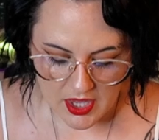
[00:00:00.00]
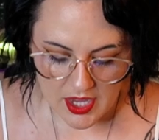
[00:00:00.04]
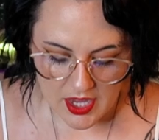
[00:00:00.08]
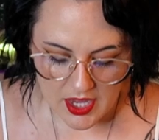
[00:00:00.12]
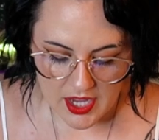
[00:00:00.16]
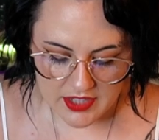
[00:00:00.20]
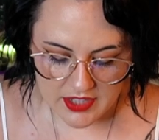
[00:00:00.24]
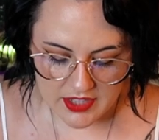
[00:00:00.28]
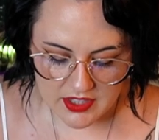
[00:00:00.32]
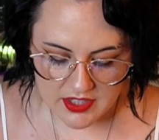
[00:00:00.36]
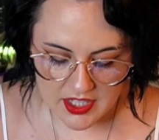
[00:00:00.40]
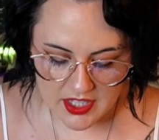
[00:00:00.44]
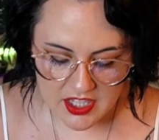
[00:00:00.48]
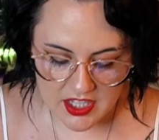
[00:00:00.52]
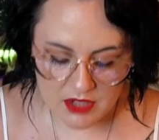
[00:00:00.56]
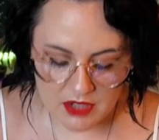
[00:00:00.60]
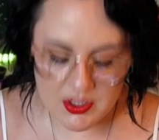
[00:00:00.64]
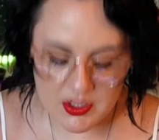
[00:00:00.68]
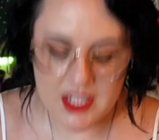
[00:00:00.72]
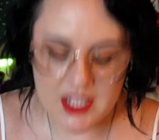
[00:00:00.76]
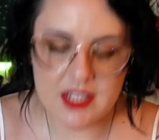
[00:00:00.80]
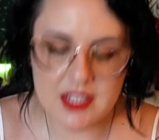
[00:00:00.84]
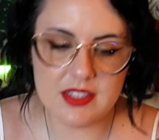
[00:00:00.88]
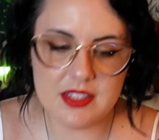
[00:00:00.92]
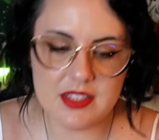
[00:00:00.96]
It's like you
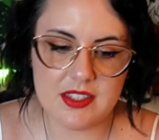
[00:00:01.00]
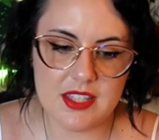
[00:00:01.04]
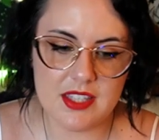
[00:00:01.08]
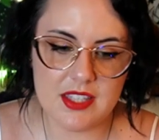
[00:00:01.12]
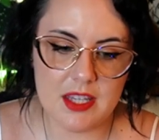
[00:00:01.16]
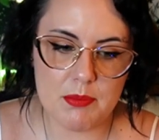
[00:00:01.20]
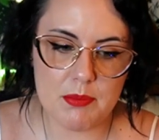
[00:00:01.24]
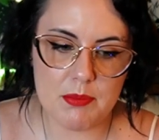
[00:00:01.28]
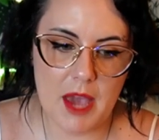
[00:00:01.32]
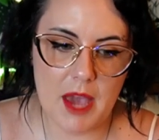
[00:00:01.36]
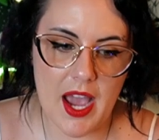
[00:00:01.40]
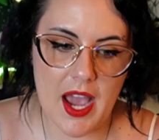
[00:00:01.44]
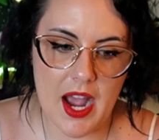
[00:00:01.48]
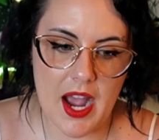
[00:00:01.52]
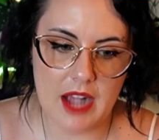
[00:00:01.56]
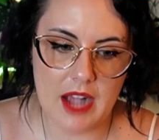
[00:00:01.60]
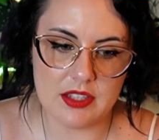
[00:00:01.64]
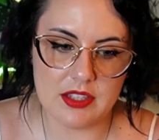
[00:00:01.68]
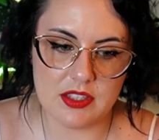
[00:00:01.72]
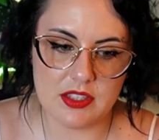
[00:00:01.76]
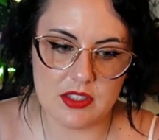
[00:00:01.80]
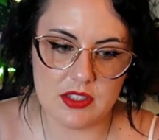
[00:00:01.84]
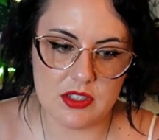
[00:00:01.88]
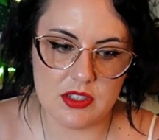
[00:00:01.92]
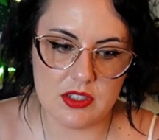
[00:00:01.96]
need to see
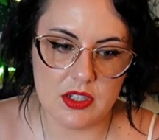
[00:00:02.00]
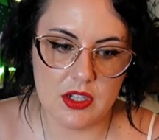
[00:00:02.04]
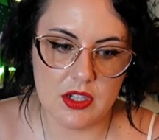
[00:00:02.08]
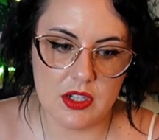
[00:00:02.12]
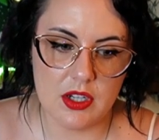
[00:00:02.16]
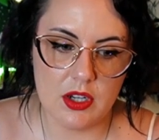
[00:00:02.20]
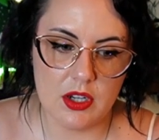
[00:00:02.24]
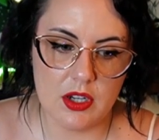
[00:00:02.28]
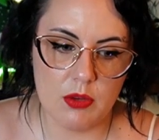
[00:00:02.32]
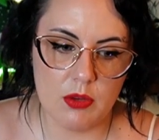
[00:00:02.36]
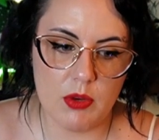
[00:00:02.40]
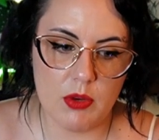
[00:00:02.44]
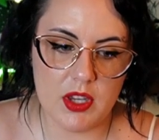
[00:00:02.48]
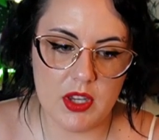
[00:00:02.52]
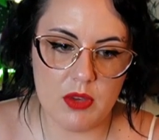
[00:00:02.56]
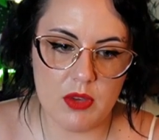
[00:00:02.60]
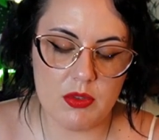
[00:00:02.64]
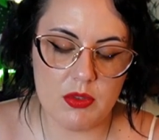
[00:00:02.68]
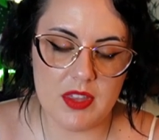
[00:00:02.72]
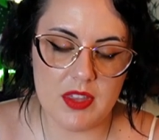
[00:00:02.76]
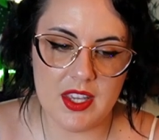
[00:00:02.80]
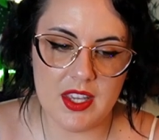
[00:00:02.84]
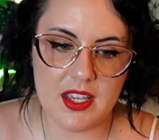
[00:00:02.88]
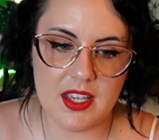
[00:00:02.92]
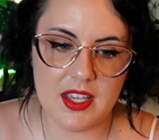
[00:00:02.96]
past what you
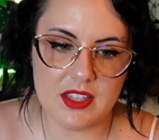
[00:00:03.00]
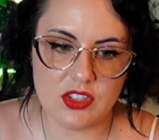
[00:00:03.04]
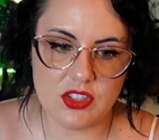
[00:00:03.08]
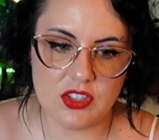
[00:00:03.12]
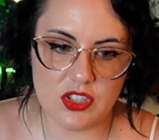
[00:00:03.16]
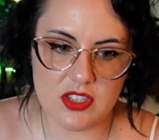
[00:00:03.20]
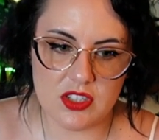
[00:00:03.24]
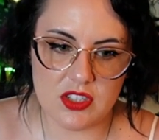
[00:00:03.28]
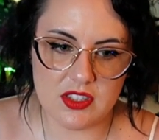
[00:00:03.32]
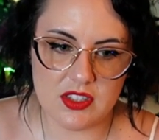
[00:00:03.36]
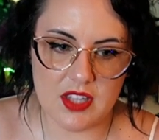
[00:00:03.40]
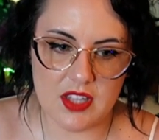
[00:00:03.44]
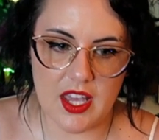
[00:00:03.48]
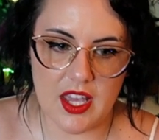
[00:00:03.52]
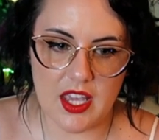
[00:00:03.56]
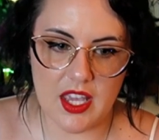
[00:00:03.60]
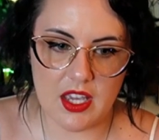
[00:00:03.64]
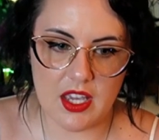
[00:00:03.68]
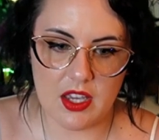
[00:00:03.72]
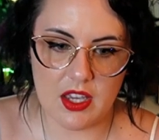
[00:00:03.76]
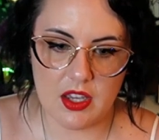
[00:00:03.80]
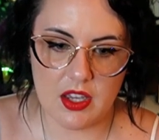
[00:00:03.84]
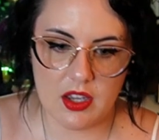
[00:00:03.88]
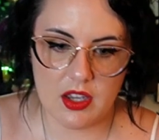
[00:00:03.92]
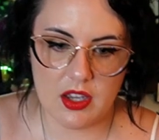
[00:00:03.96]
think is just
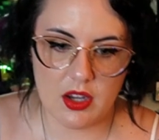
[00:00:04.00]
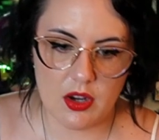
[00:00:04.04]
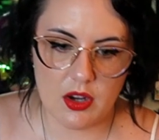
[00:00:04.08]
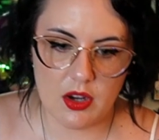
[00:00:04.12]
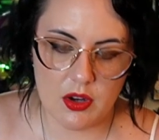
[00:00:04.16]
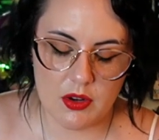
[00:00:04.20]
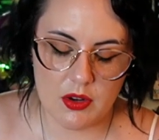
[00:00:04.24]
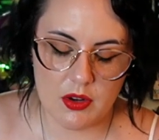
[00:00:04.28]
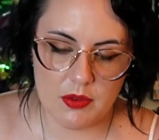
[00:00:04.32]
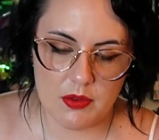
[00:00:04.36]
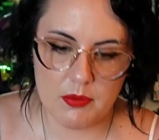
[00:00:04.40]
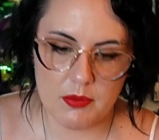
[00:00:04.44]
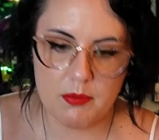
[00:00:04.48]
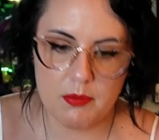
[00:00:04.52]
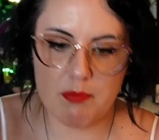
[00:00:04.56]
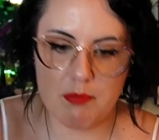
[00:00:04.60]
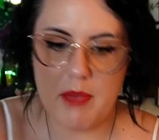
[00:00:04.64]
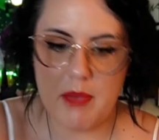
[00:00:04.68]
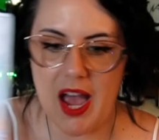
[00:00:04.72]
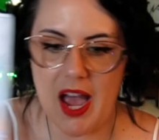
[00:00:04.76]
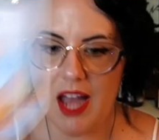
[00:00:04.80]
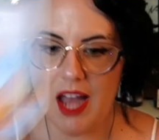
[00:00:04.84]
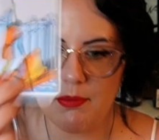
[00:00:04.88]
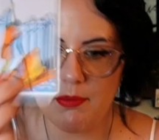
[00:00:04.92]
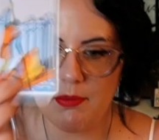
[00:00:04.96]
like
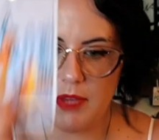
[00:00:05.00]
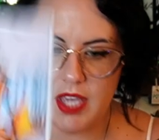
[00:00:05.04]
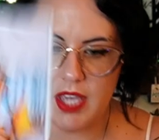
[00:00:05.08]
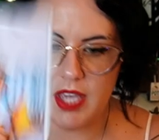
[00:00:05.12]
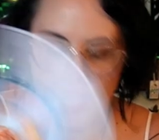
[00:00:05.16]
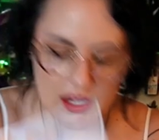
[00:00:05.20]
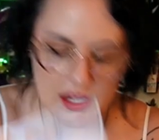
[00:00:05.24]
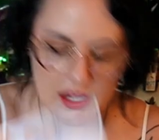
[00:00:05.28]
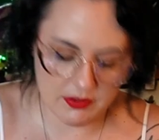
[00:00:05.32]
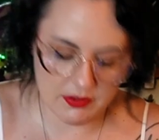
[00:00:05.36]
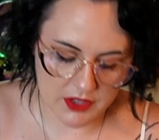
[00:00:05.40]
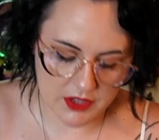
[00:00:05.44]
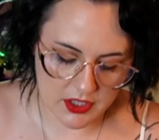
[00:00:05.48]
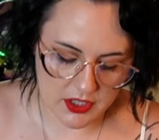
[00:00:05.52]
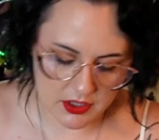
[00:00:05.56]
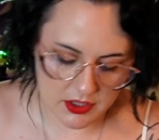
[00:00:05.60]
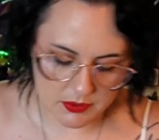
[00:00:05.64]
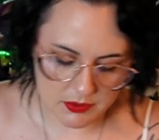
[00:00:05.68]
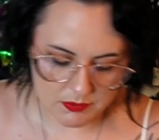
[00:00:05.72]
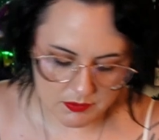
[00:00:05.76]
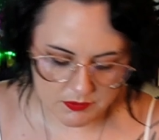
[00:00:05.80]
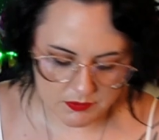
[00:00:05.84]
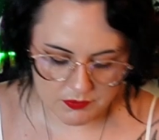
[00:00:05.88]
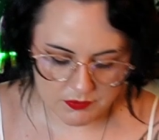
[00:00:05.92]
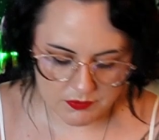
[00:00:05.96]
bad behavior
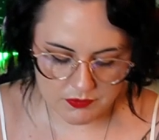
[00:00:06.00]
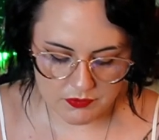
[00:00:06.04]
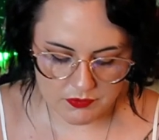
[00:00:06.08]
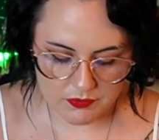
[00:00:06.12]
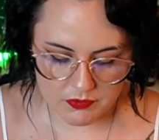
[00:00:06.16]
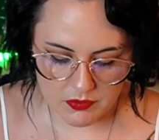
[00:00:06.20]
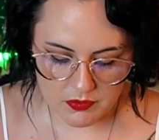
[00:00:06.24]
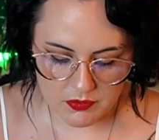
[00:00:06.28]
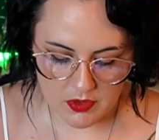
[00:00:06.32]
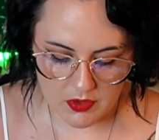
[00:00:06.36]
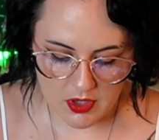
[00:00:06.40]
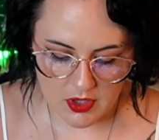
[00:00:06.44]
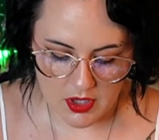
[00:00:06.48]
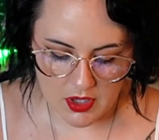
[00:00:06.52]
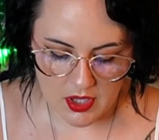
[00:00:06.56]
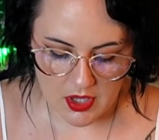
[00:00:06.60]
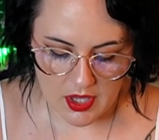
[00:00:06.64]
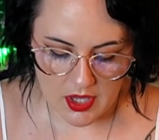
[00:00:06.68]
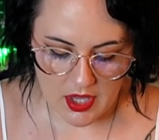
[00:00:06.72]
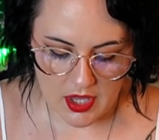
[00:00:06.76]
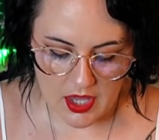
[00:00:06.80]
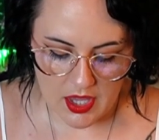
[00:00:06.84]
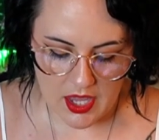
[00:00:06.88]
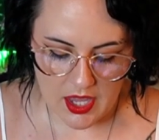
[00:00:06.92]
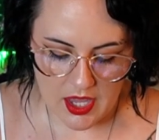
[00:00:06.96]

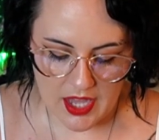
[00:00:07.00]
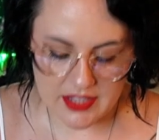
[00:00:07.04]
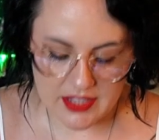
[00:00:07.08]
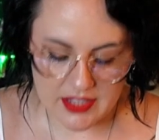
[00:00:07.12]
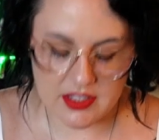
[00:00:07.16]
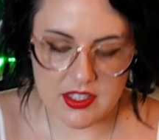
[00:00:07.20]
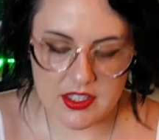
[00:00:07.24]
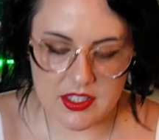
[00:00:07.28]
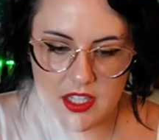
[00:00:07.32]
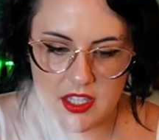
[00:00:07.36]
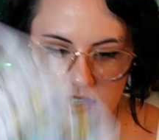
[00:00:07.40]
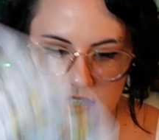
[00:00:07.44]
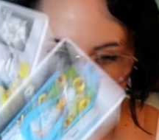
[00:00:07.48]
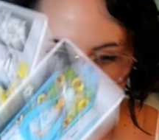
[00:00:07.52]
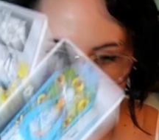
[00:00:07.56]
and see the